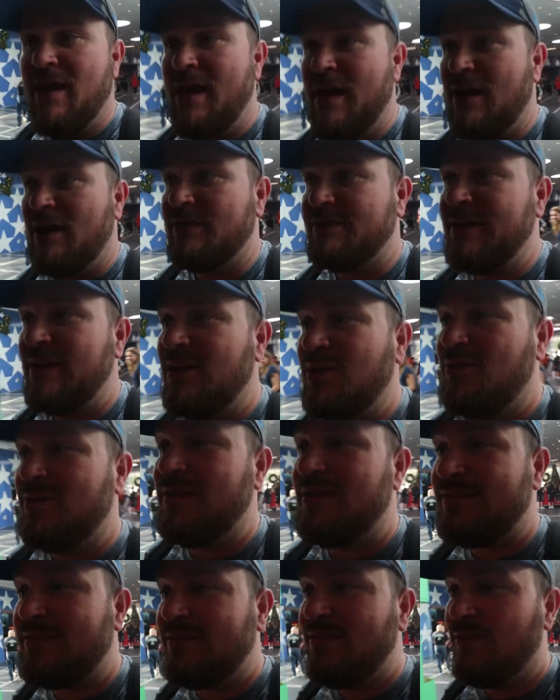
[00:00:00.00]
and I'll tell you
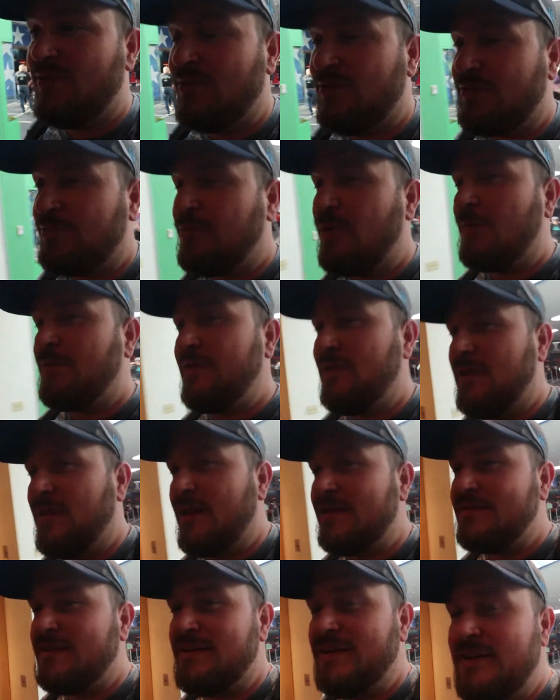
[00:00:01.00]
this, there's probably
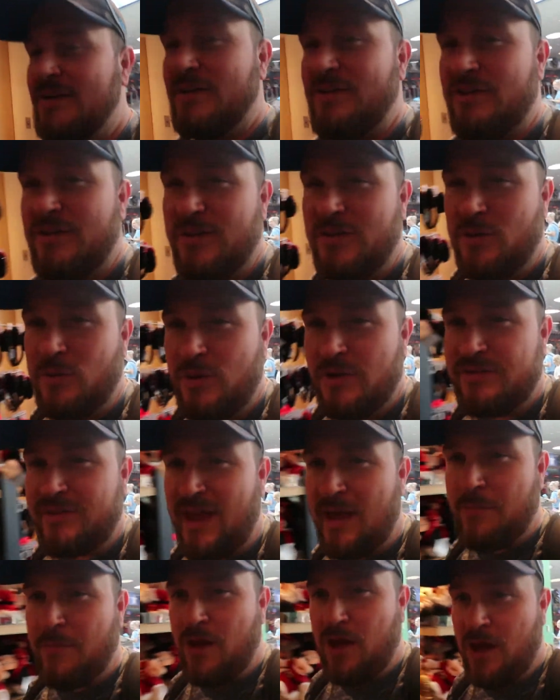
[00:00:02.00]
less in here than there was
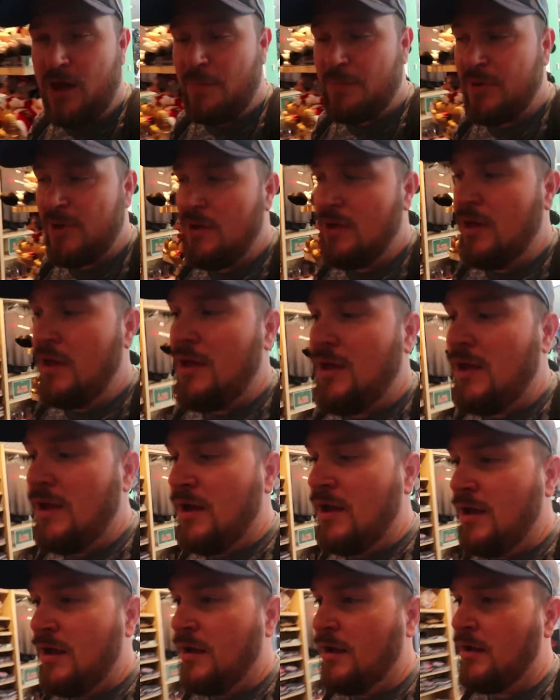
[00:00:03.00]
at Pop.
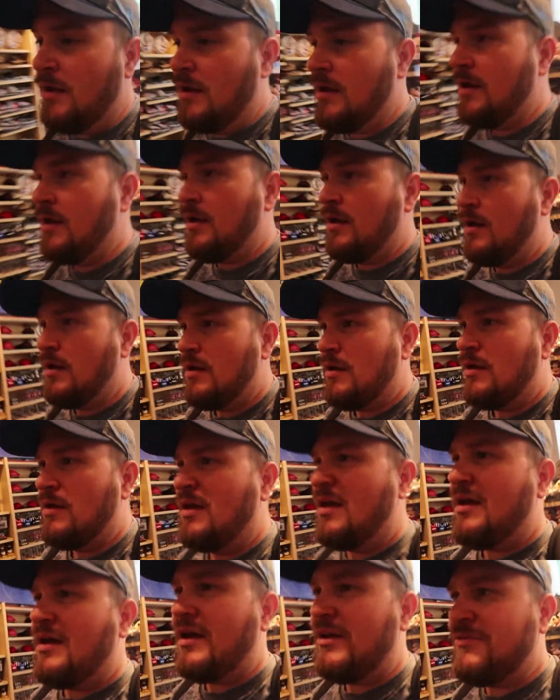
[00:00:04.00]

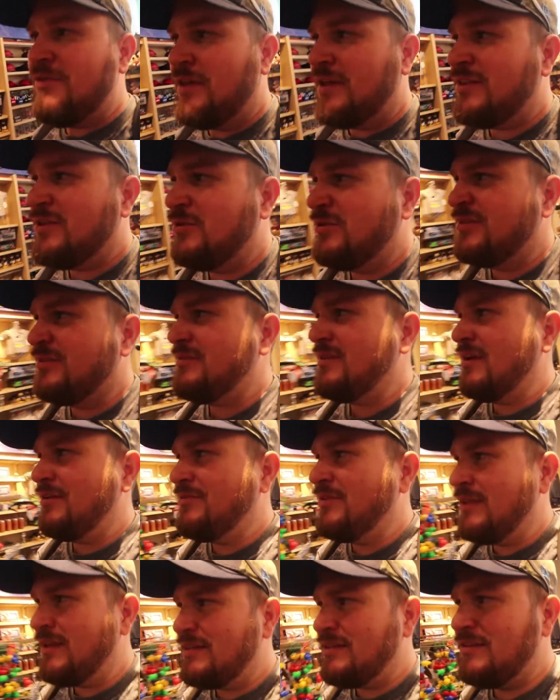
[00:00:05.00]
I feel
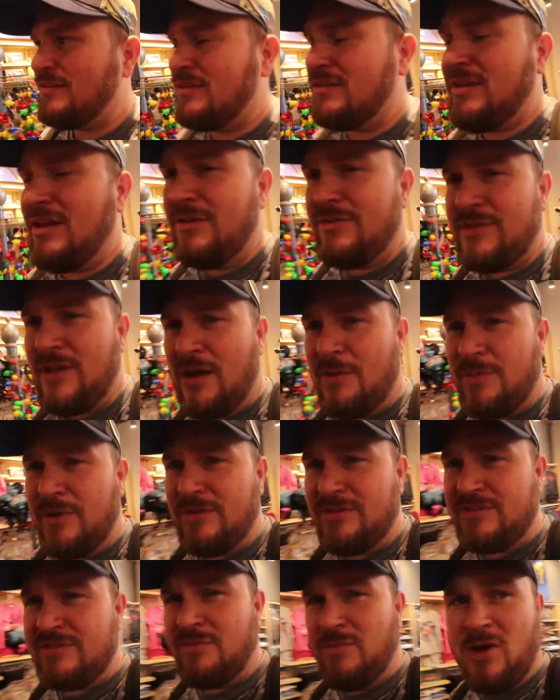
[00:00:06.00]
like this gift shop
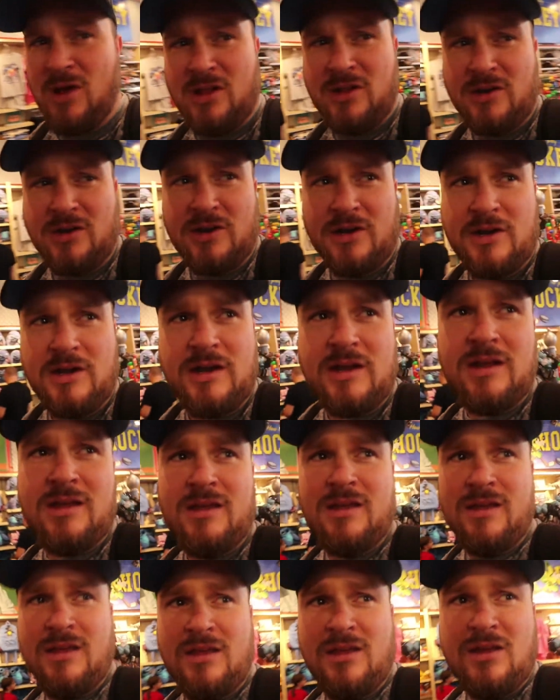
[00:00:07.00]
is smaller
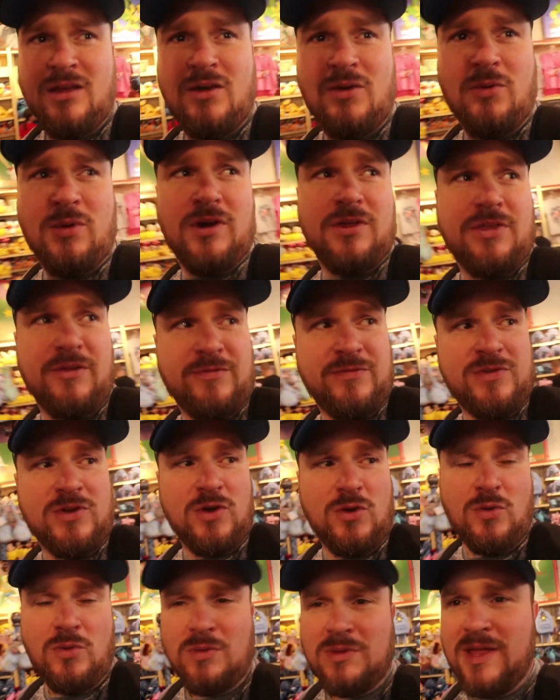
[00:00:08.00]
with a
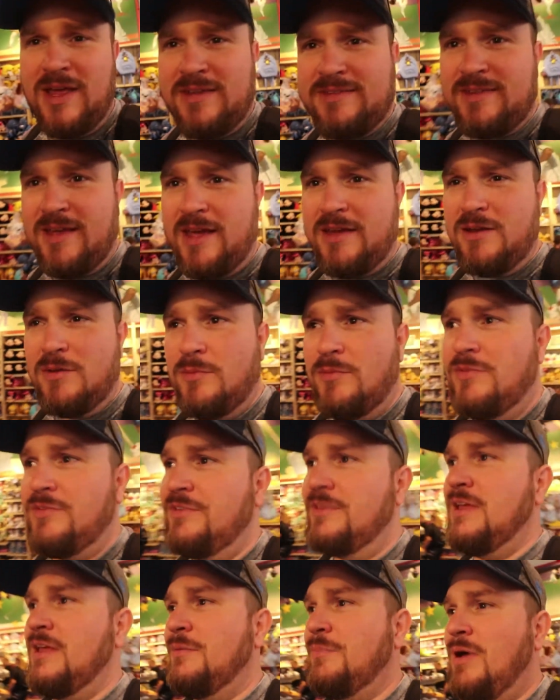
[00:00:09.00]
few less items
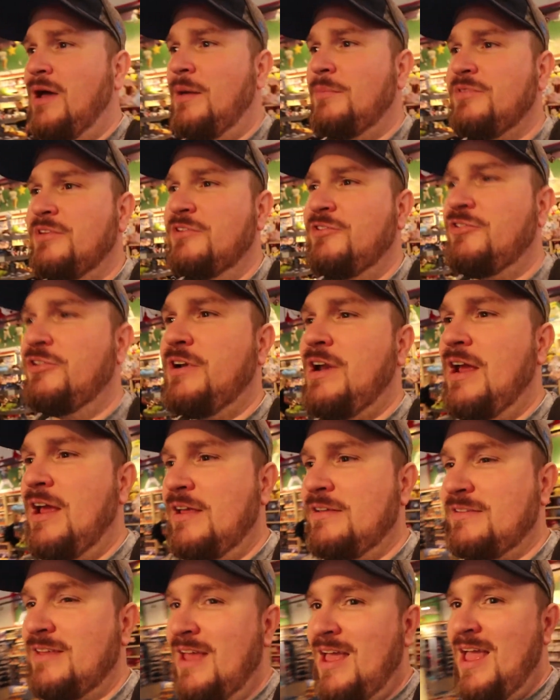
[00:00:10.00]
than Pop Century
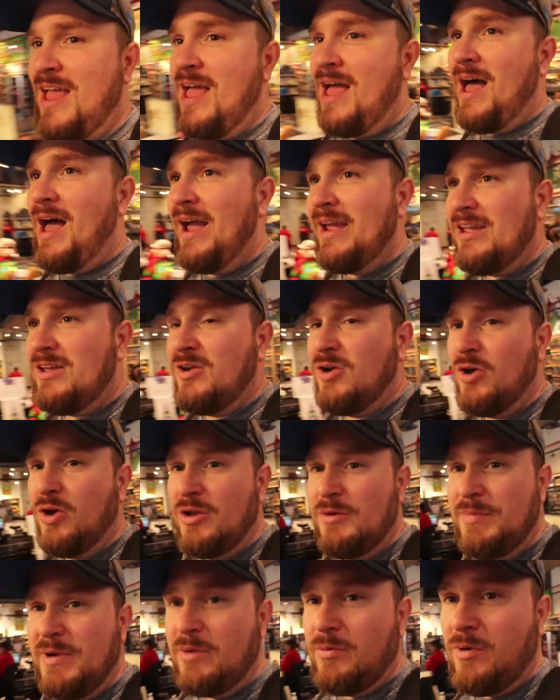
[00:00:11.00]
has. I
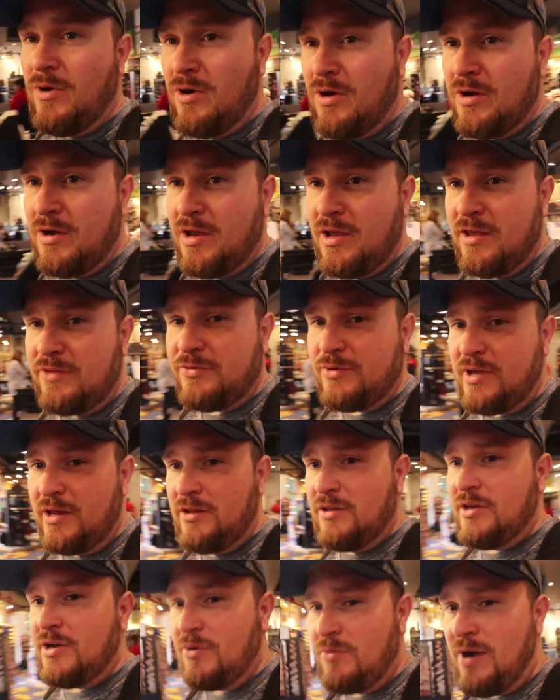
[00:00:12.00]
could be wrong as we kind
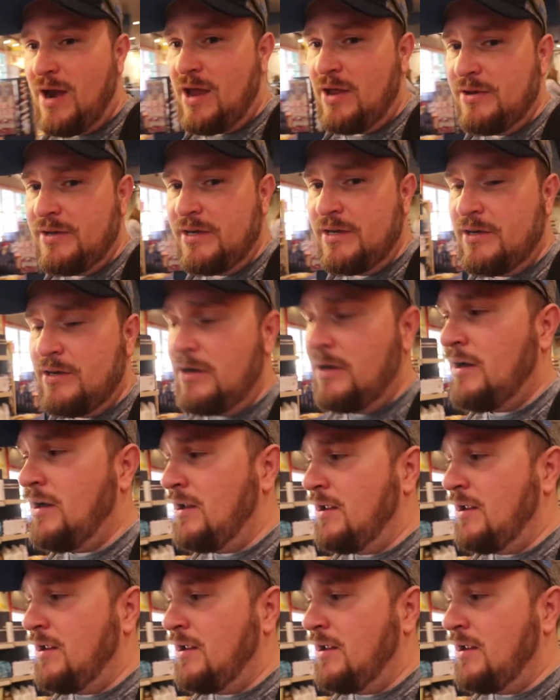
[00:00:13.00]
of look around here.